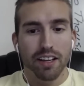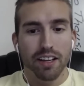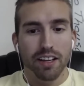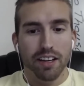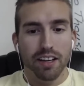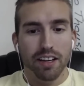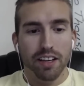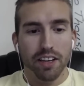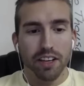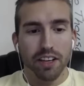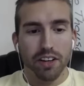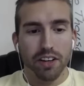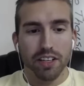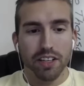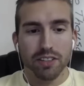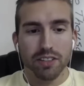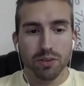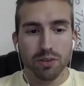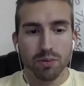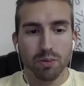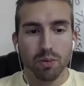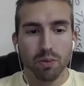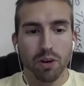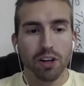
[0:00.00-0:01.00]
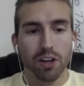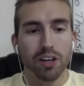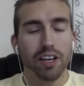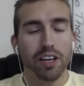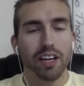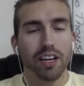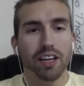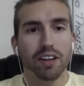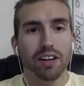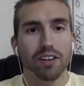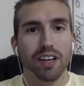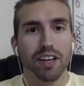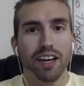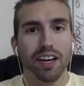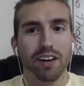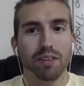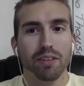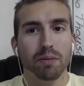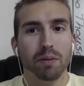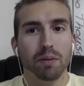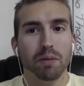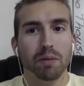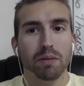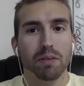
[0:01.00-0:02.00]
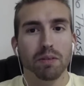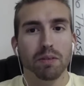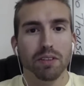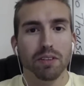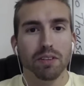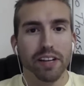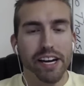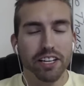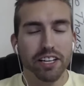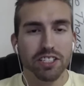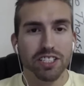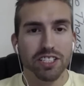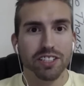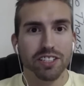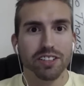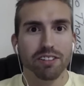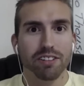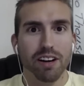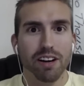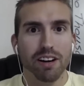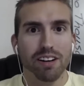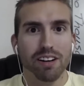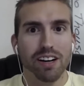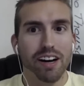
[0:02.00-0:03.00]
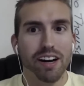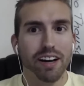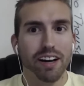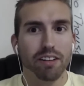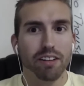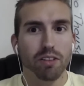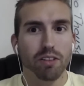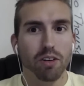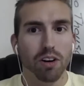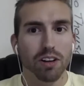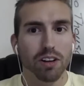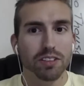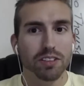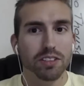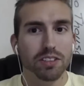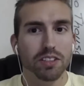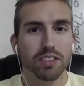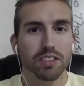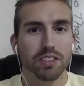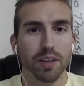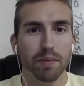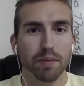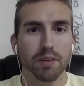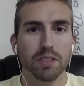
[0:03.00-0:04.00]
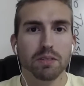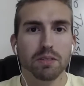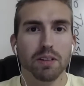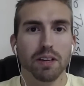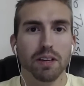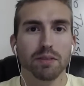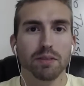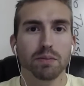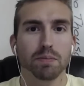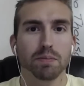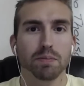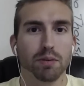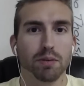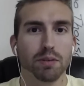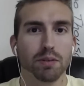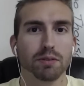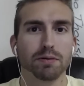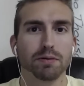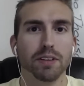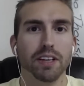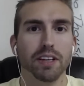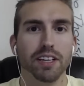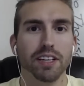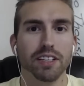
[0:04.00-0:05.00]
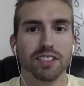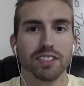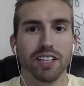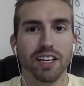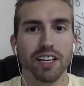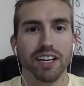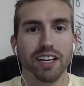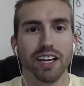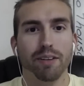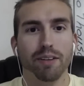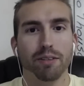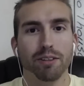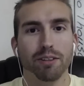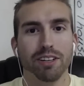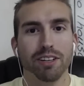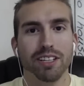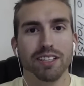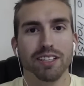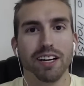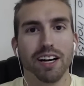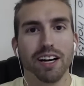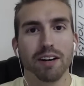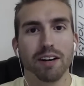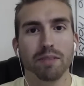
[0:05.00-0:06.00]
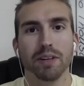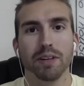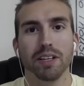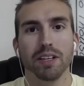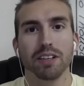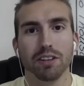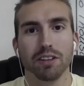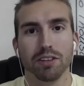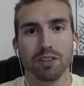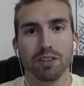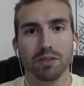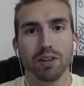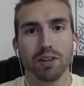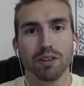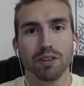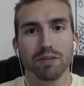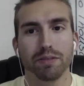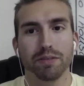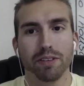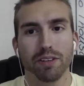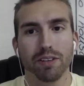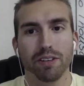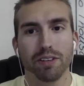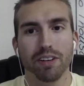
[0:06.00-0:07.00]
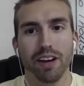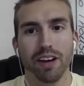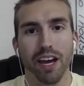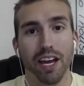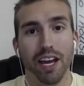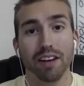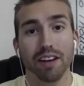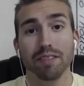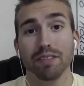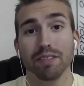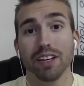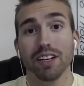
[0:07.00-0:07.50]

it's working. You got to remember last year around Call of Duty Championship times, Proofy and JCap were a dominant duo for Envy.